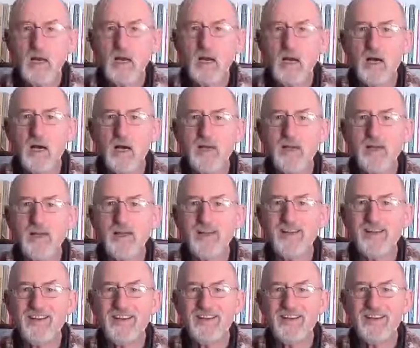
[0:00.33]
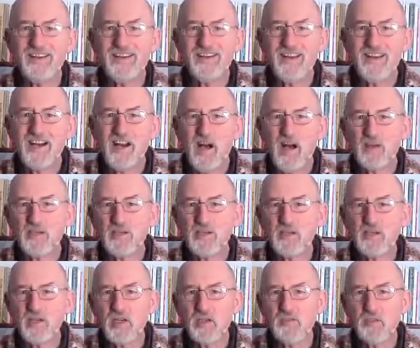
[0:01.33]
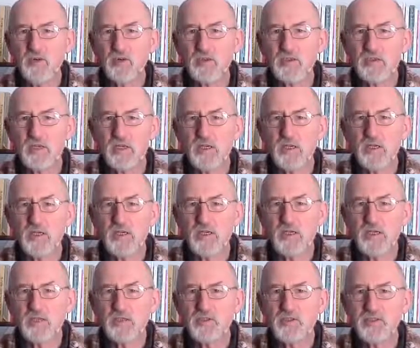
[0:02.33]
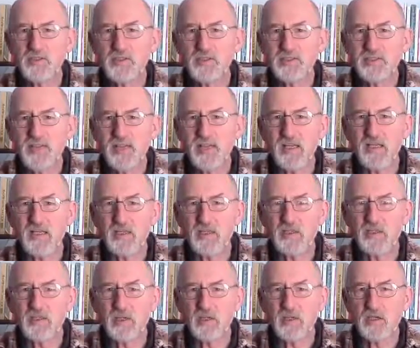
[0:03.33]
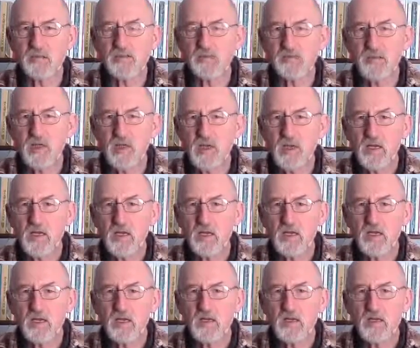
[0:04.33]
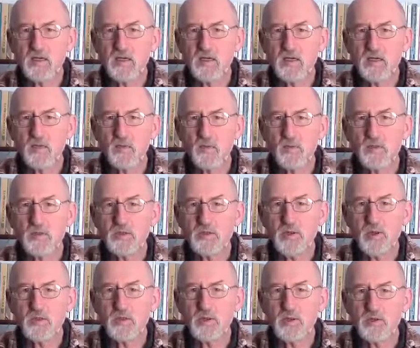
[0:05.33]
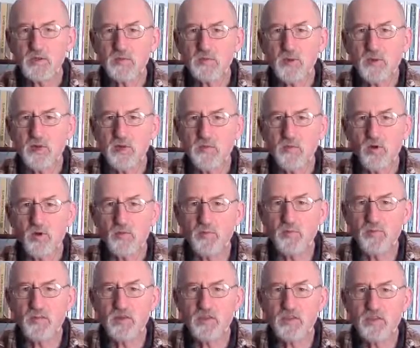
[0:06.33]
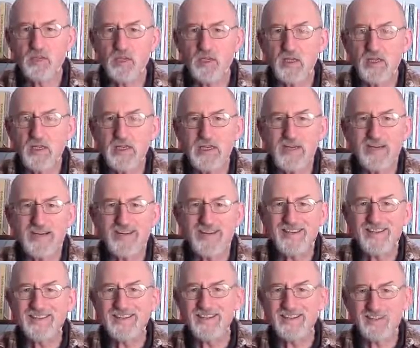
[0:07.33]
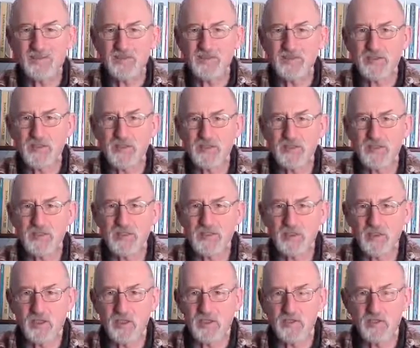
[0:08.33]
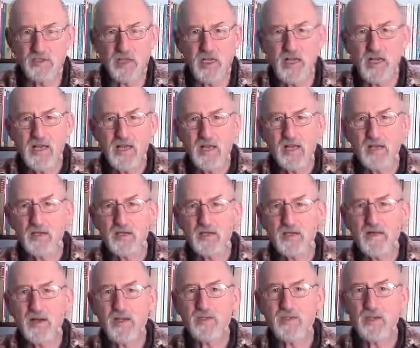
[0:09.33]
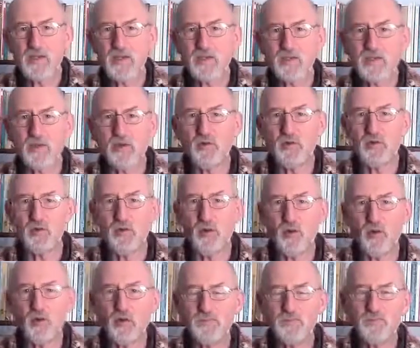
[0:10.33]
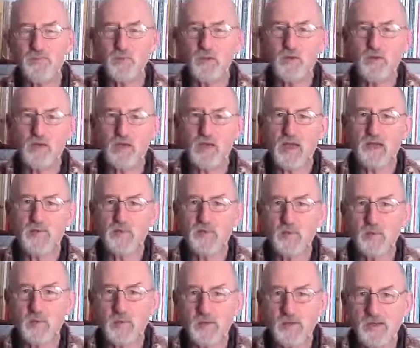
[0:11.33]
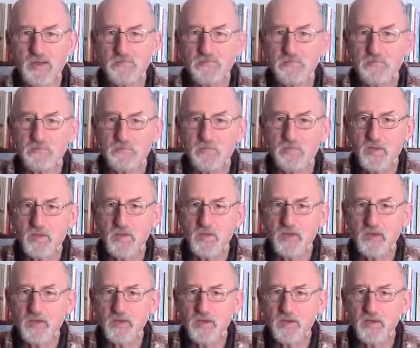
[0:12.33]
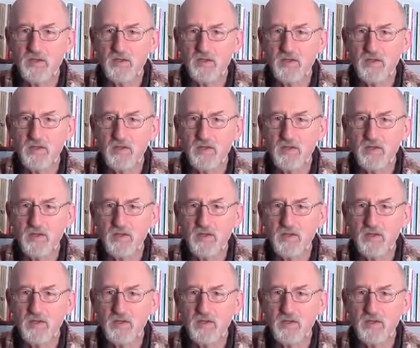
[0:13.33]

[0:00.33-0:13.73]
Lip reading: Hi there. I recently bought a cheap second guitar. At one time when I was playing more professionally, I had 6 or 7 guitars and I gradually sold them all or gave them away. And I